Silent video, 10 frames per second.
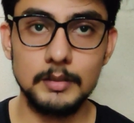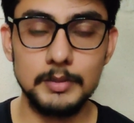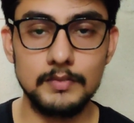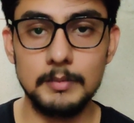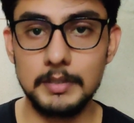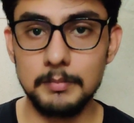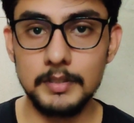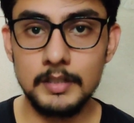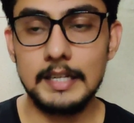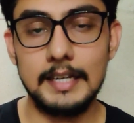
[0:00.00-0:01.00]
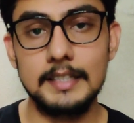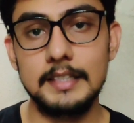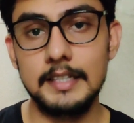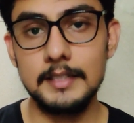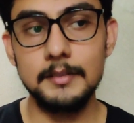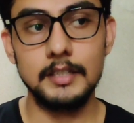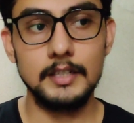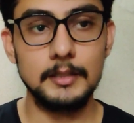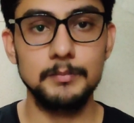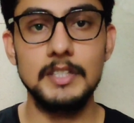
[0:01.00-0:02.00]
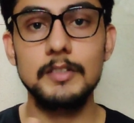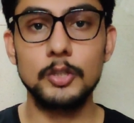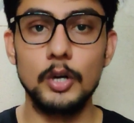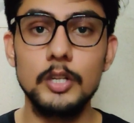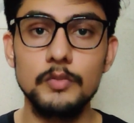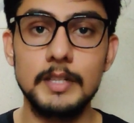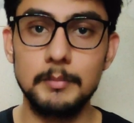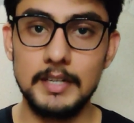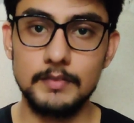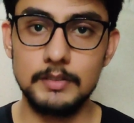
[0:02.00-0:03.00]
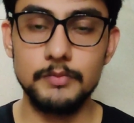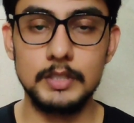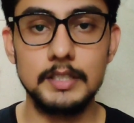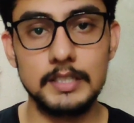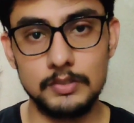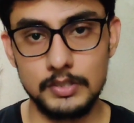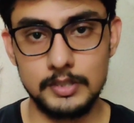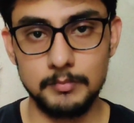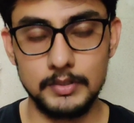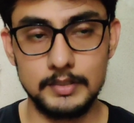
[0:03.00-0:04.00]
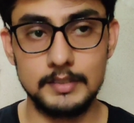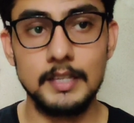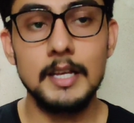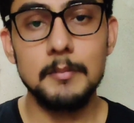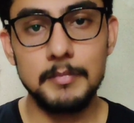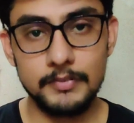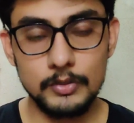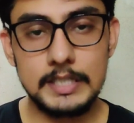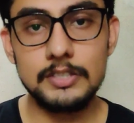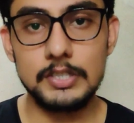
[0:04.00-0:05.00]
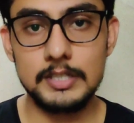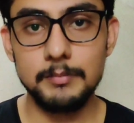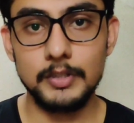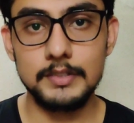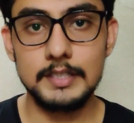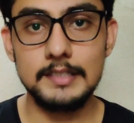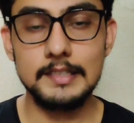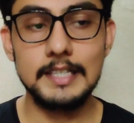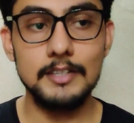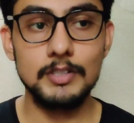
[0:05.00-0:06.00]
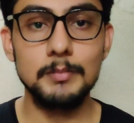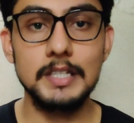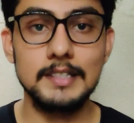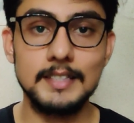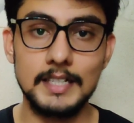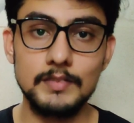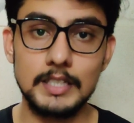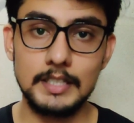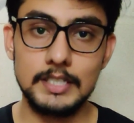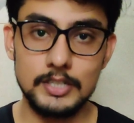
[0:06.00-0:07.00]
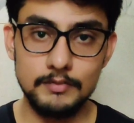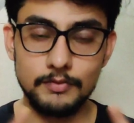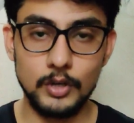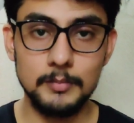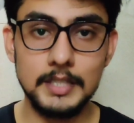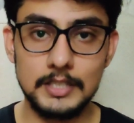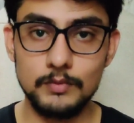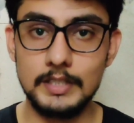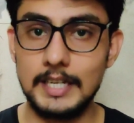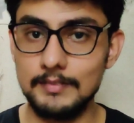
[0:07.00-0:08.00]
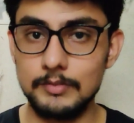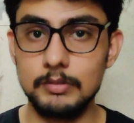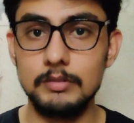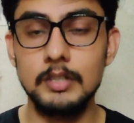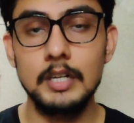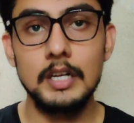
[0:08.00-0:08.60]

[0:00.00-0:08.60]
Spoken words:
between people, and then they will call you one by one for the registration process. Before registration process, there will be a self-declaration form that you will have to